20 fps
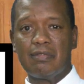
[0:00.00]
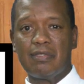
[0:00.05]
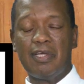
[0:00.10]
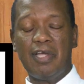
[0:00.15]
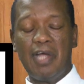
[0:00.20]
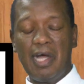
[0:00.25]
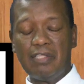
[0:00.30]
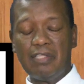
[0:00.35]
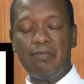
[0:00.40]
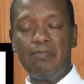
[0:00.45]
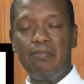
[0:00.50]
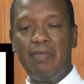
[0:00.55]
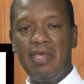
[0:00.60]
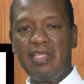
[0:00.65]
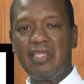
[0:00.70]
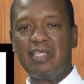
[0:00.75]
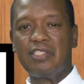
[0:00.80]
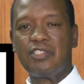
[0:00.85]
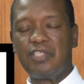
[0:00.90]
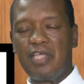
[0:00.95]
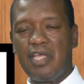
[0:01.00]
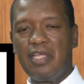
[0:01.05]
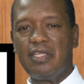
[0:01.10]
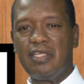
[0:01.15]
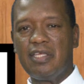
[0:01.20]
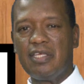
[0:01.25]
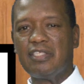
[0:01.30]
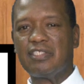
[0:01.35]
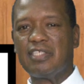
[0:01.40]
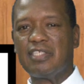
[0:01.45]
God made a
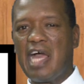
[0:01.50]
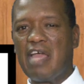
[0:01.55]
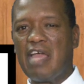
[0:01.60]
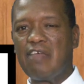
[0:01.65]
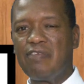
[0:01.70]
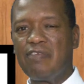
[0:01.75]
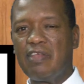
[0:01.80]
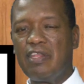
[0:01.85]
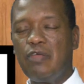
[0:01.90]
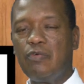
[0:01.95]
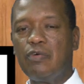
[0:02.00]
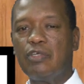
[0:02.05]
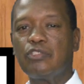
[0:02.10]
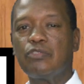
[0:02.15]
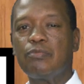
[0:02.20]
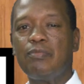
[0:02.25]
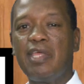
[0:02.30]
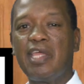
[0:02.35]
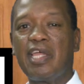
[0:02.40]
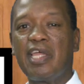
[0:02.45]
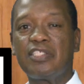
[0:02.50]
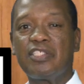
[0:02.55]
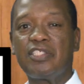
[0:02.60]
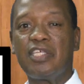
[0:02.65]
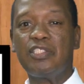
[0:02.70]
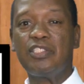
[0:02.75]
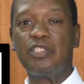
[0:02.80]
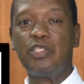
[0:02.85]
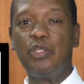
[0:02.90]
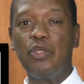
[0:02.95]
change in his life and he wants to make a
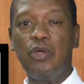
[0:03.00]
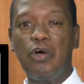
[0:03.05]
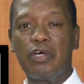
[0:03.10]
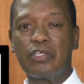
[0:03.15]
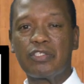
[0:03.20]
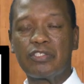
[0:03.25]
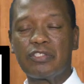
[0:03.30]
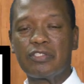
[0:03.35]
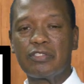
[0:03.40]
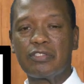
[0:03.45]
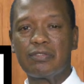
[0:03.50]
change in yours.